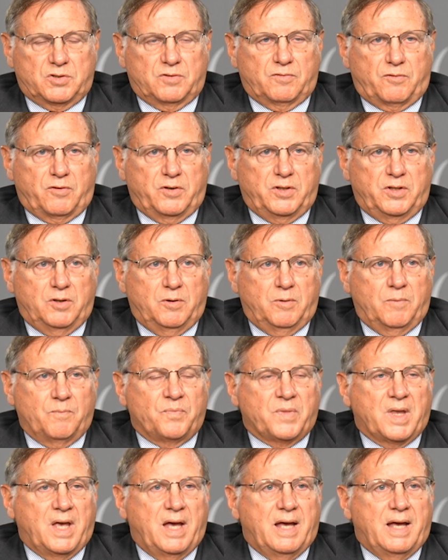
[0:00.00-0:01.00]
for you.
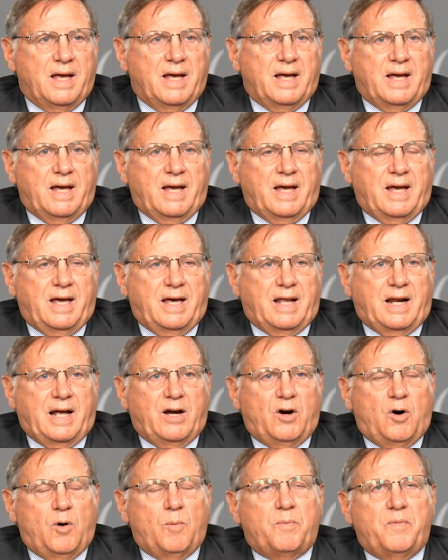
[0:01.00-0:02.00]
And I
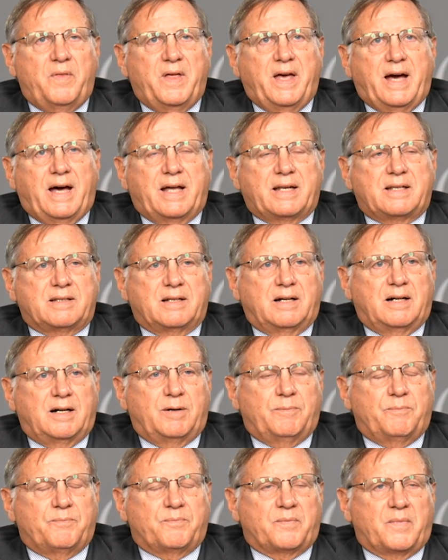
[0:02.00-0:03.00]
hope that
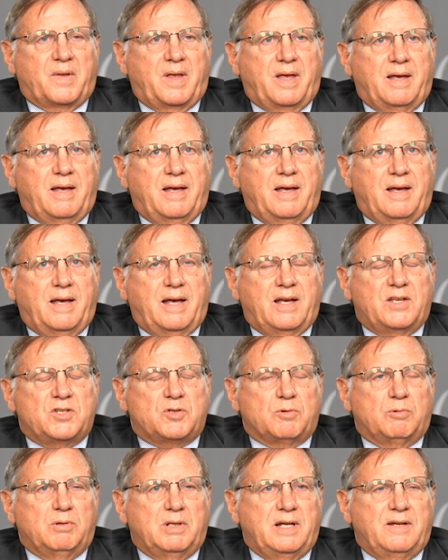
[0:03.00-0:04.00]
as
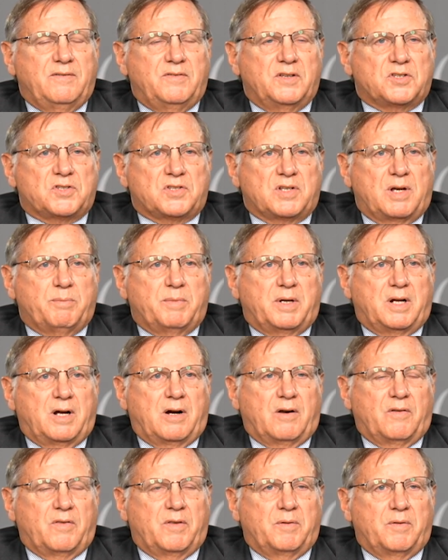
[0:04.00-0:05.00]
you leave this
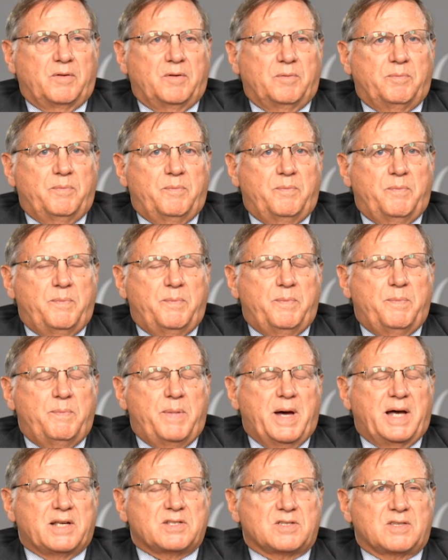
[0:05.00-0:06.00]
seminar, the
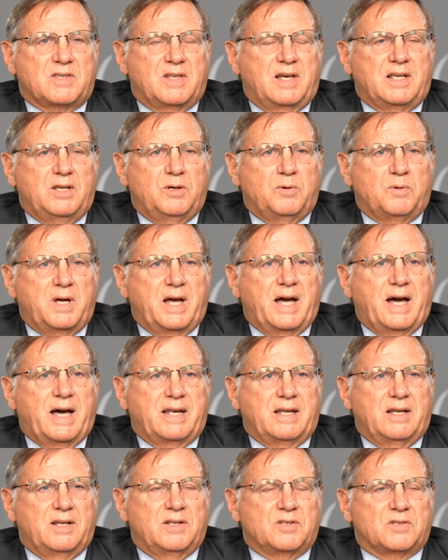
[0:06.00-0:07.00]
best thing you
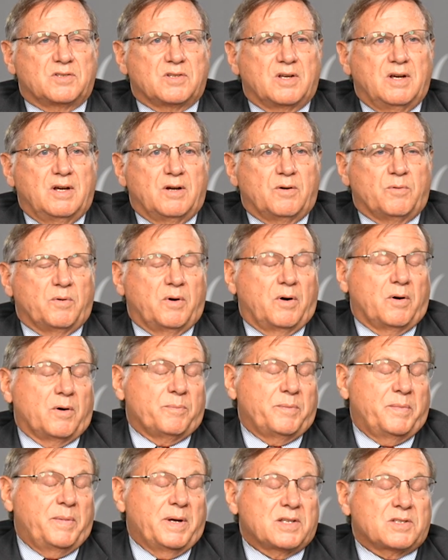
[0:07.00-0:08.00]
get is, or
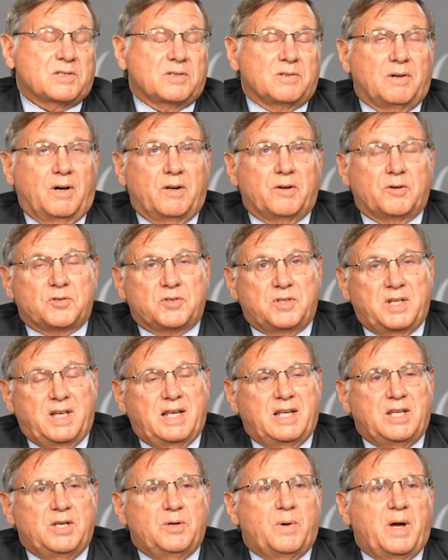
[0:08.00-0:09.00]
best
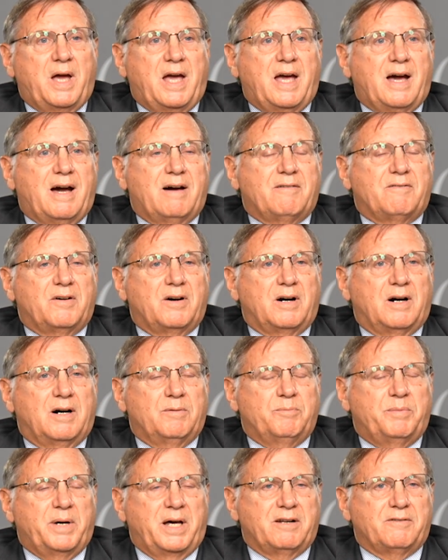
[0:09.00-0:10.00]
understanding you have,
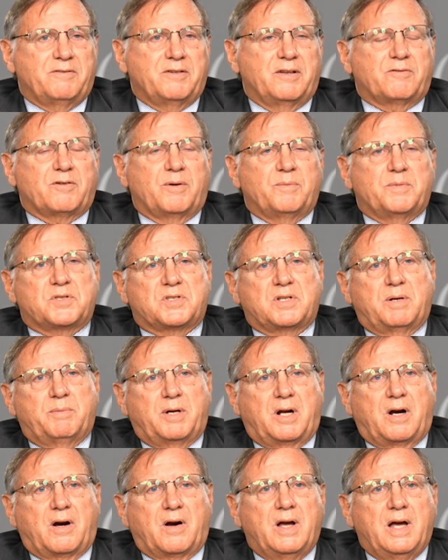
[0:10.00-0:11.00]
benefit from the
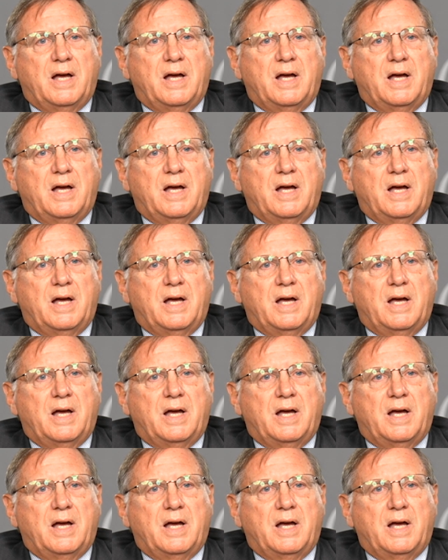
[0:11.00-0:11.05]
seminar,